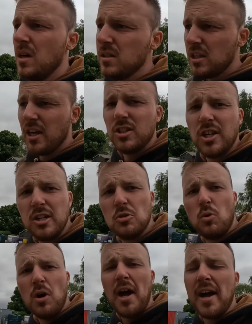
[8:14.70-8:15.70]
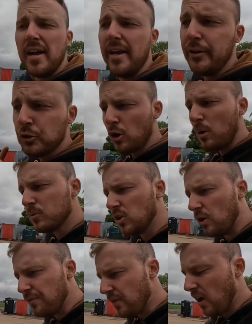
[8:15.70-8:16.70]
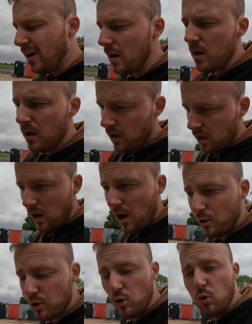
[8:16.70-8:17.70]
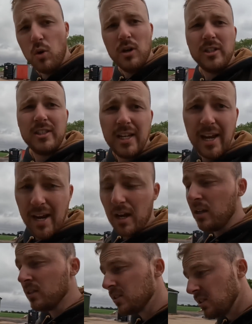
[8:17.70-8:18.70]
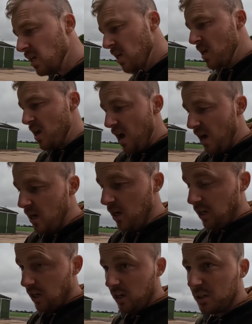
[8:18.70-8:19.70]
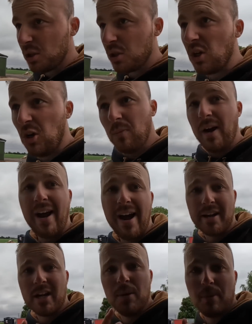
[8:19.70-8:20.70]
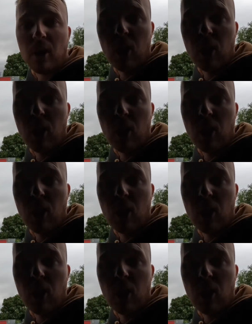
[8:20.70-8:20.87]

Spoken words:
T6 180 dropped off at local dealers. Just got back, had a cup of